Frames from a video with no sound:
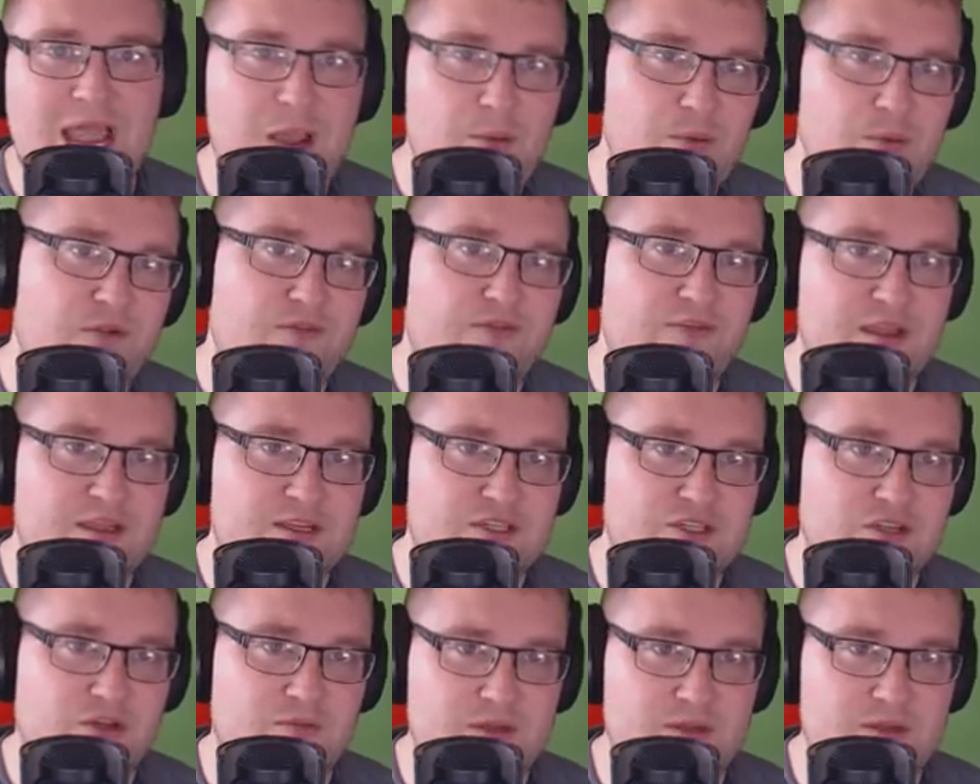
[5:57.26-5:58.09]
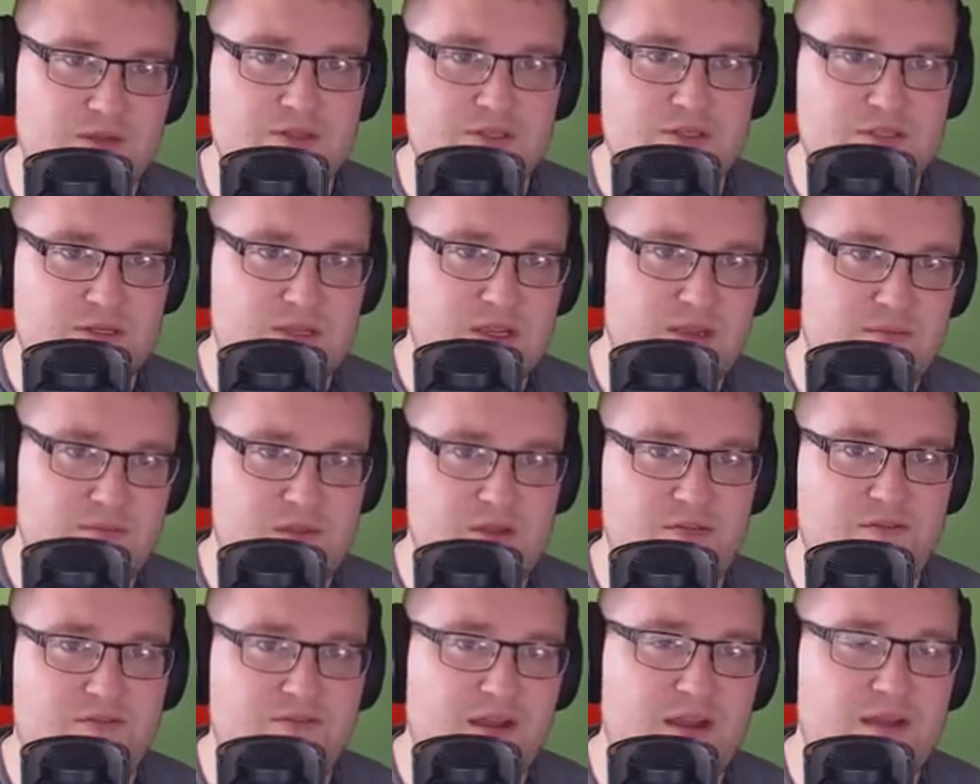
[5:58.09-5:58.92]
would think so because you,
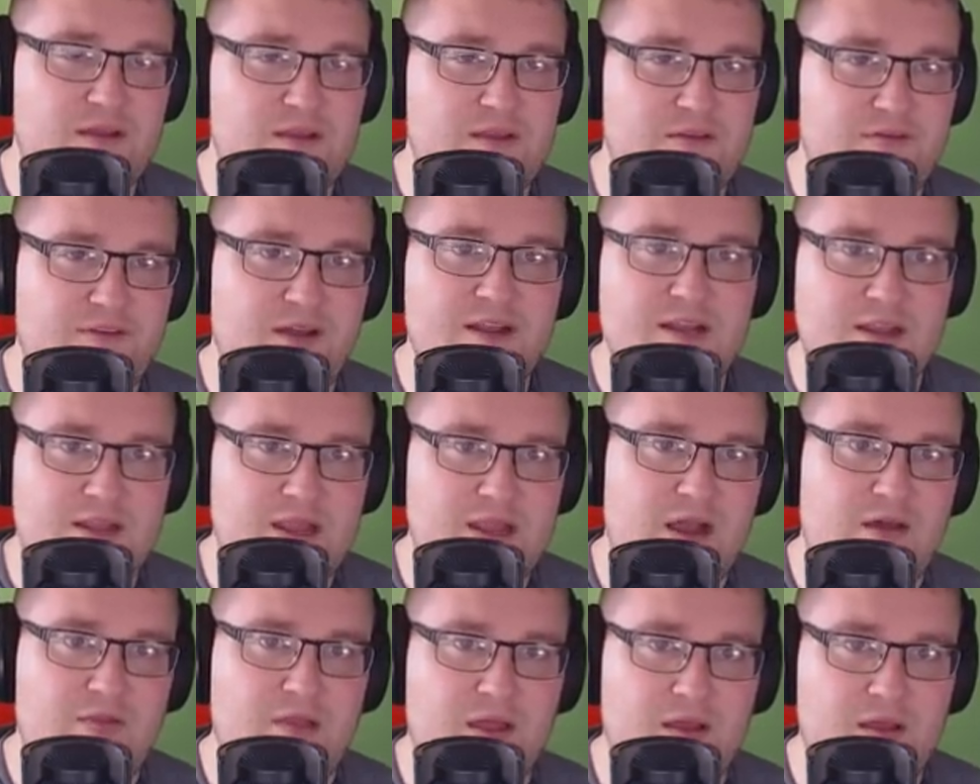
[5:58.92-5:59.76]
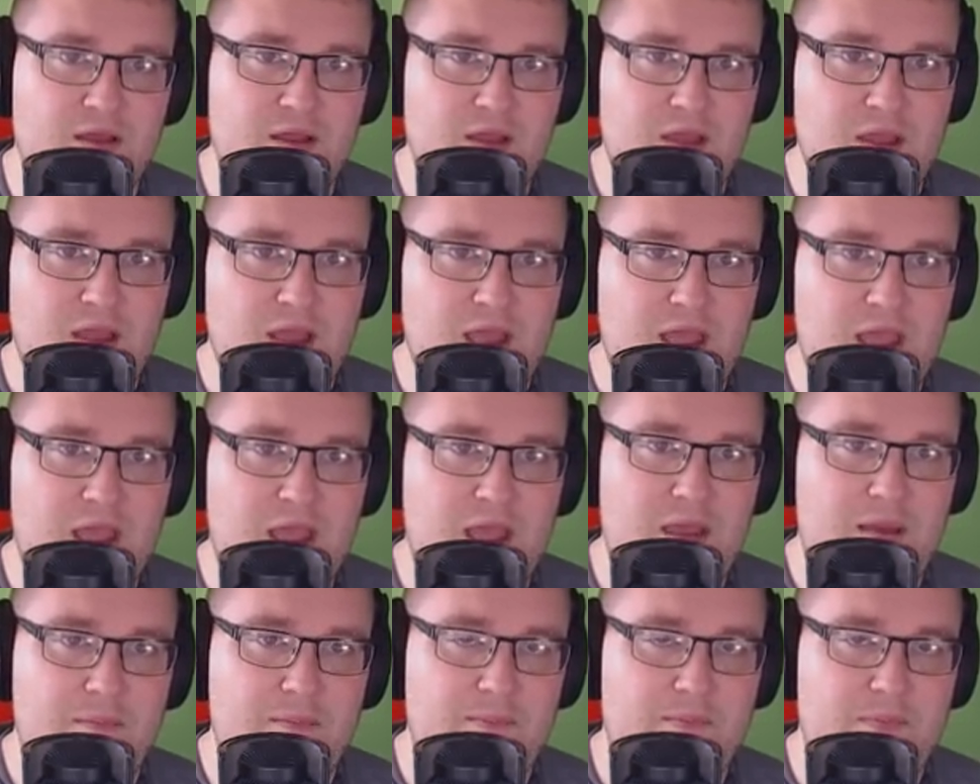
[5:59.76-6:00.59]
you find you're finding now that
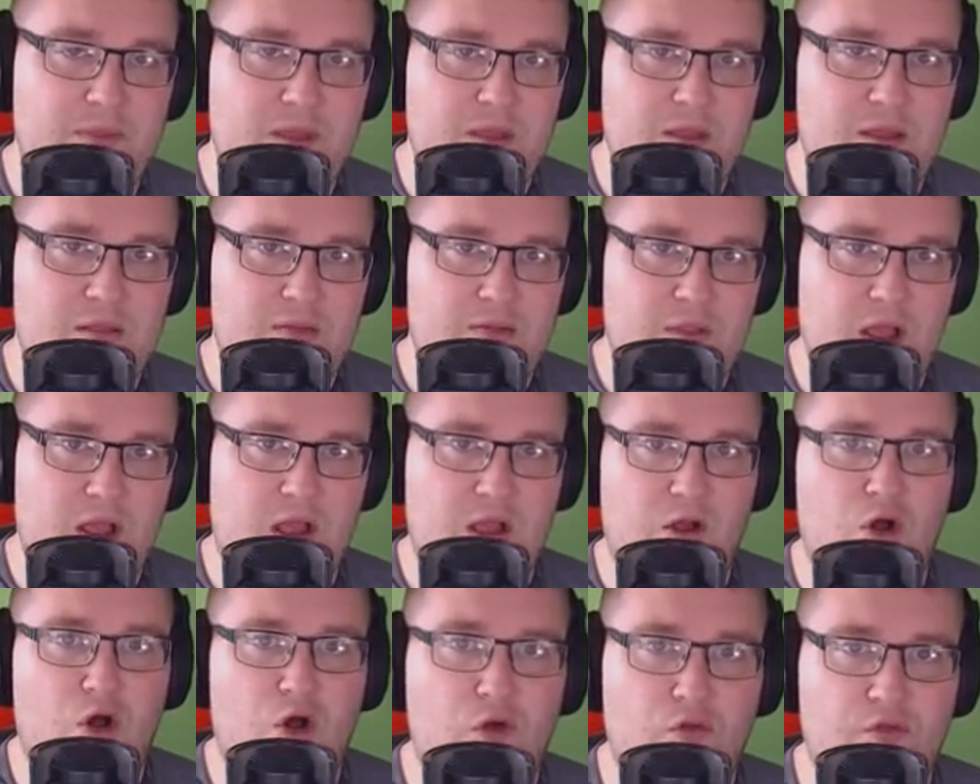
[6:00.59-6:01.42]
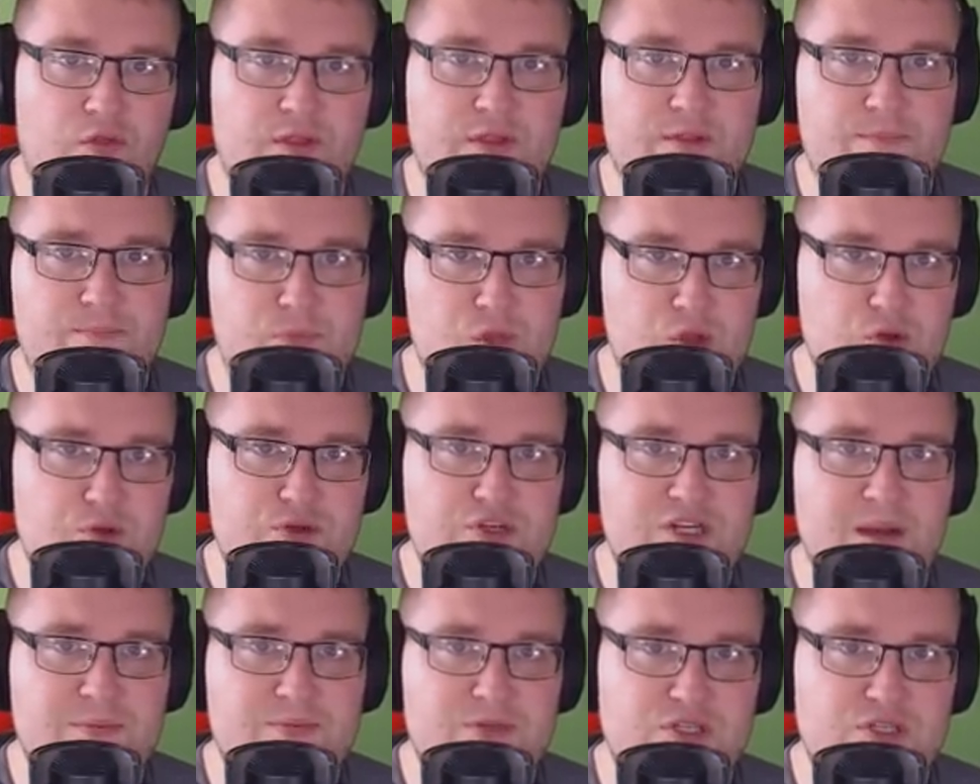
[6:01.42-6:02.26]
um, all the new
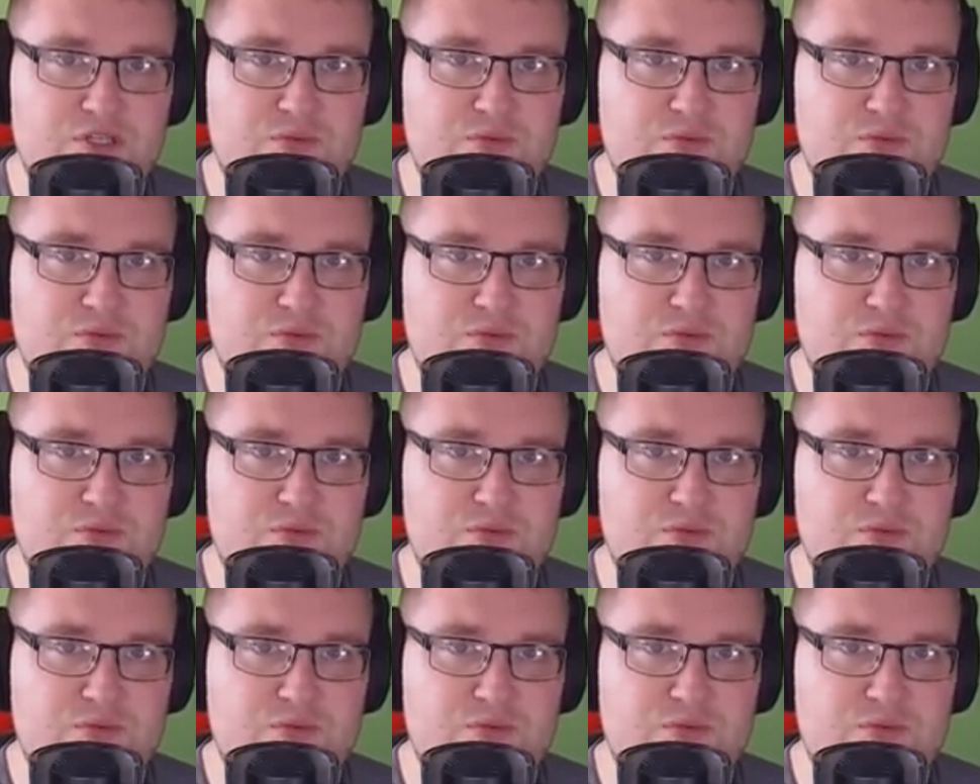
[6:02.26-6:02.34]
chapters